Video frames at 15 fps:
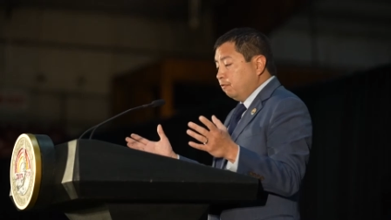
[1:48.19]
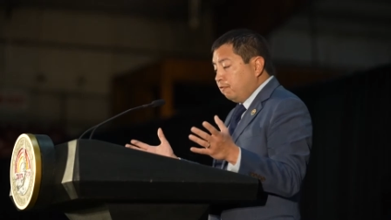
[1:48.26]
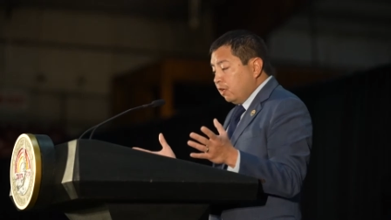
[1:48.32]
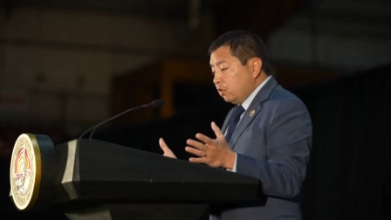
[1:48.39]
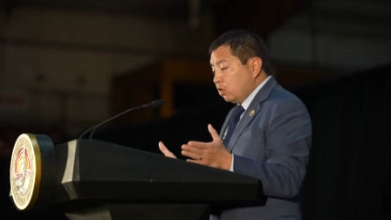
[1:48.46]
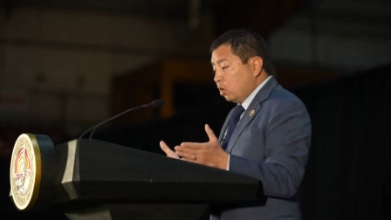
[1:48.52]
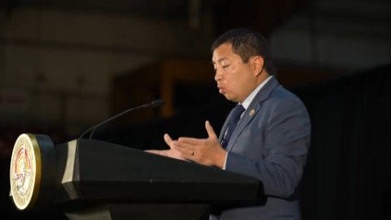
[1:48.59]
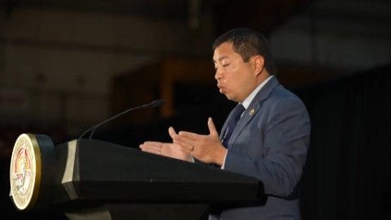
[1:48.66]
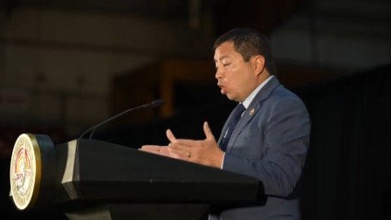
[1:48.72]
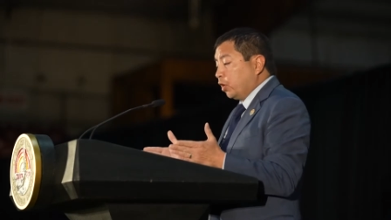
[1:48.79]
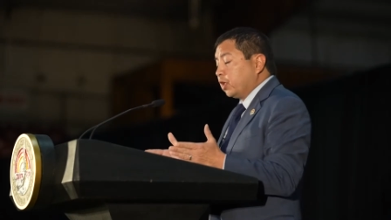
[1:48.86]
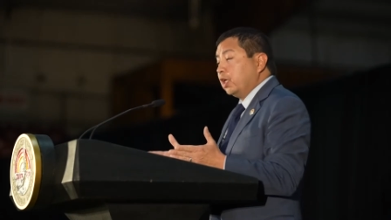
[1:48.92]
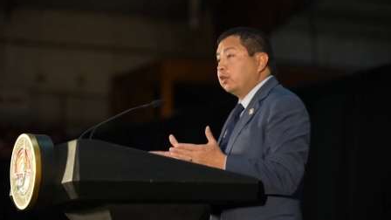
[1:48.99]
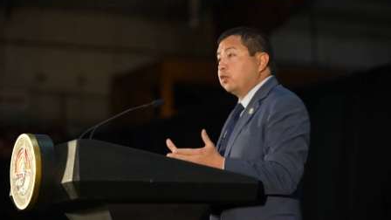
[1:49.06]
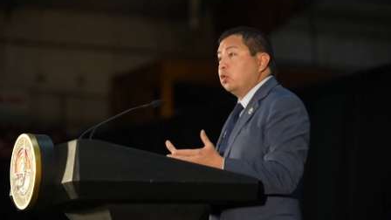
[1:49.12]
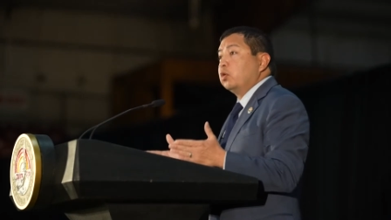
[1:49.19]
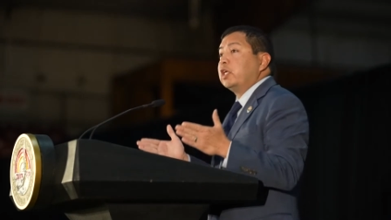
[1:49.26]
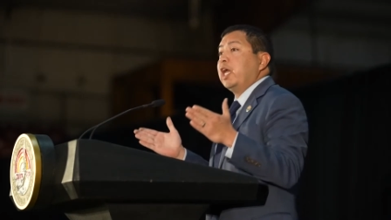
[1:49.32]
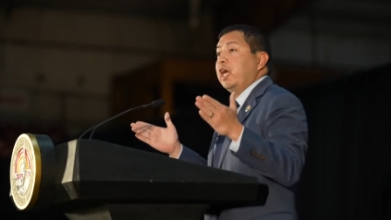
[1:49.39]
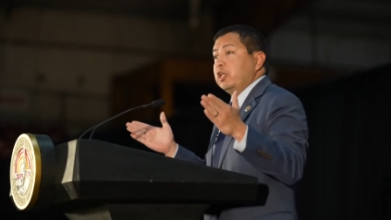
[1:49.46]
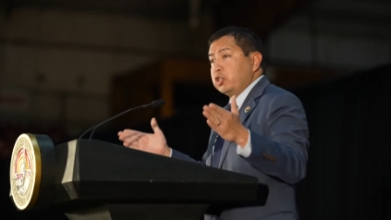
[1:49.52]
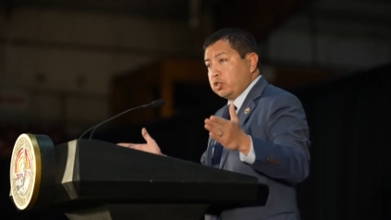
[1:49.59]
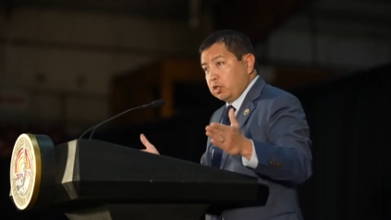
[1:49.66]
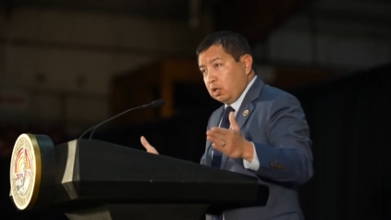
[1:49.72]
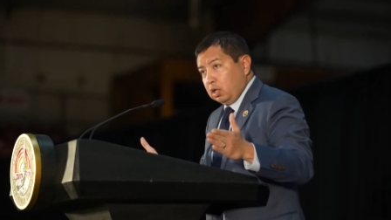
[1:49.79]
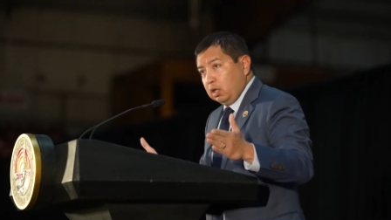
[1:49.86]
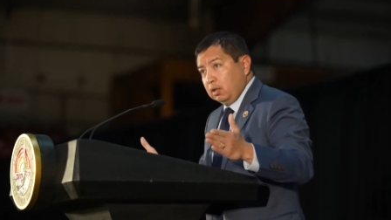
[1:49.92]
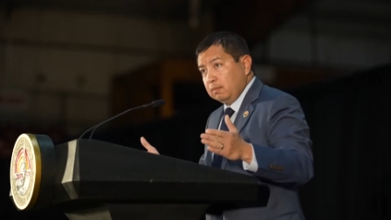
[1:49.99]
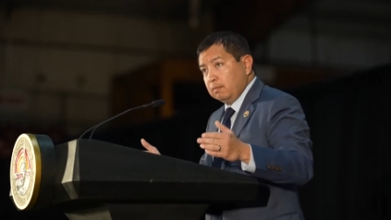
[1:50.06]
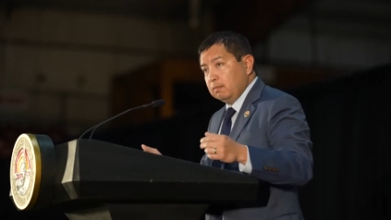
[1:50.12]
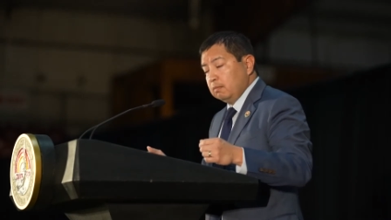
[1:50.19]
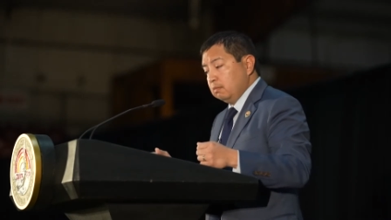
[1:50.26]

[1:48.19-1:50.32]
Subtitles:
vendor working through cancer,